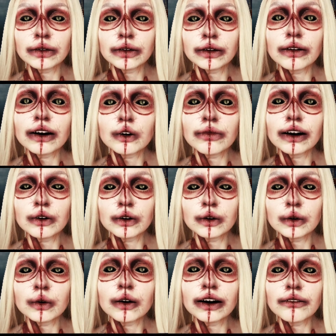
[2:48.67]
Sometimes
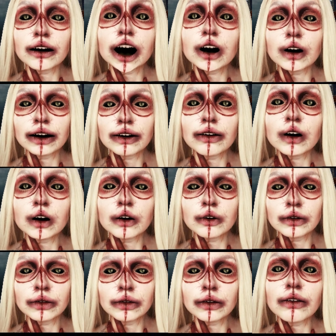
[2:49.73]
she'd bring guys home,
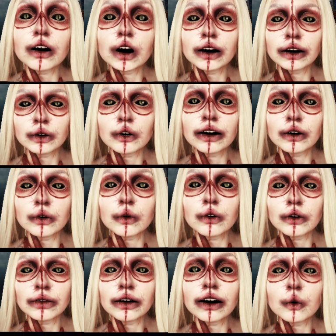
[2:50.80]
filling the table
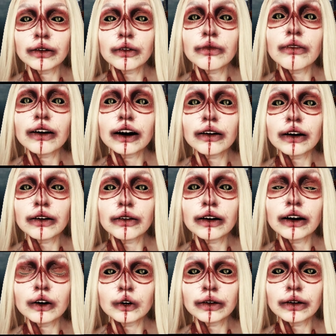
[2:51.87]
with beer cans and
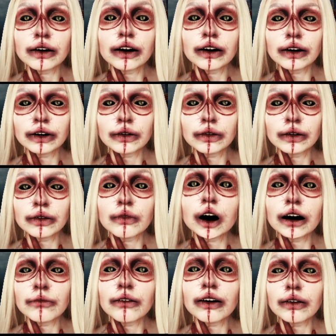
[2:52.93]
ashtrays,
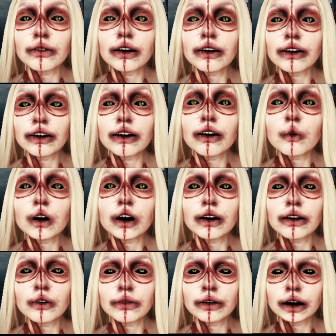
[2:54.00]
smoke up to the
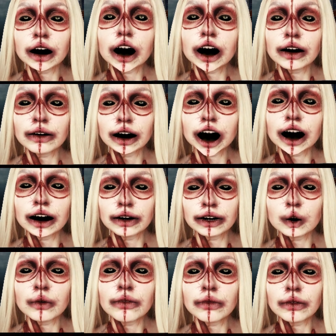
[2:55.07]
ceiling, Mom
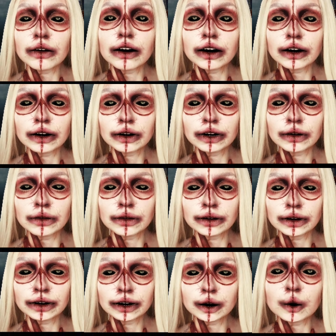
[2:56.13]
lost in the haze.
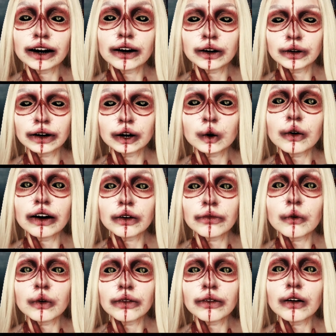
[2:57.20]
We'd sleep
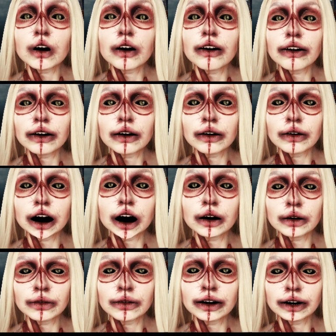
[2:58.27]
with pillows over
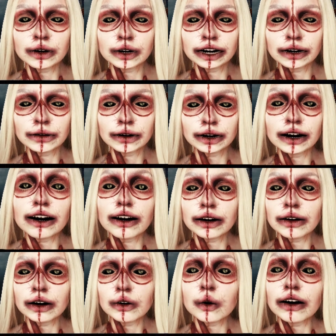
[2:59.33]
our heads, trying
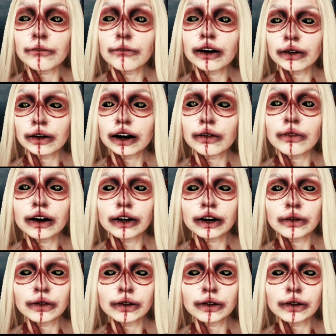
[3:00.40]
to drown out the music